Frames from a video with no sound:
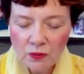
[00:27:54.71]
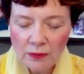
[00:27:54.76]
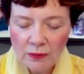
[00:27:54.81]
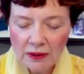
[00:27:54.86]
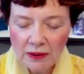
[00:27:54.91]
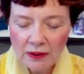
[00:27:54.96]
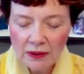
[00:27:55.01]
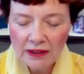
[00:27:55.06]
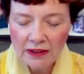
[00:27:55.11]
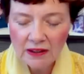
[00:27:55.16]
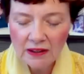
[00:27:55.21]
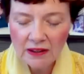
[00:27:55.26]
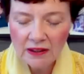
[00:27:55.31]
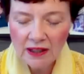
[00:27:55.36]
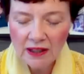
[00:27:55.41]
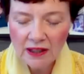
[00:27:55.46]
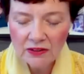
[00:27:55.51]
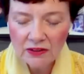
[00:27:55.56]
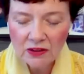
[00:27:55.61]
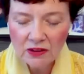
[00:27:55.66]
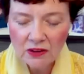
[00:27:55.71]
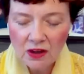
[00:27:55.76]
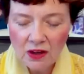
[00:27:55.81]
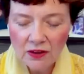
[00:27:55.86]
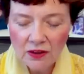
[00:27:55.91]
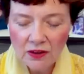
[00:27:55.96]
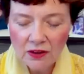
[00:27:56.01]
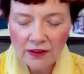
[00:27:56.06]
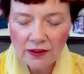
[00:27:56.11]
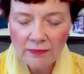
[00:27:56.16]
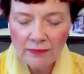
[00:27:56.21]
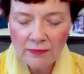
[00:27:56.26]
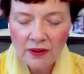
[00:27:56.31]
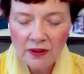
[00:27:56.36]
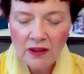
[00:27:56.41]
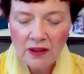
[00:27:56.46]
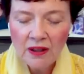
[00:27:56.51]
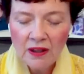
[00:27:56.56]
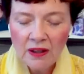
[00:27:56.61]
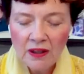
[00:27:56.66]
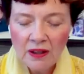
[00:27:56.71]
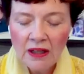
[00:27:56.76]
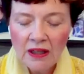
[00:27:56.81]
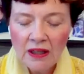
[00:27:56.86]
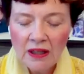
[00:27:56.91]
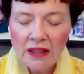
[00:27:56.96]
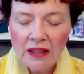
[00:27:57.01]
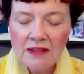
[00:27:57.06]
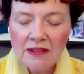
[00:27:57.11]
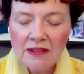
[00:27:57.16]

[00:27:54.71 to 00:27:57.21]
This is just what Belinda likes to call them.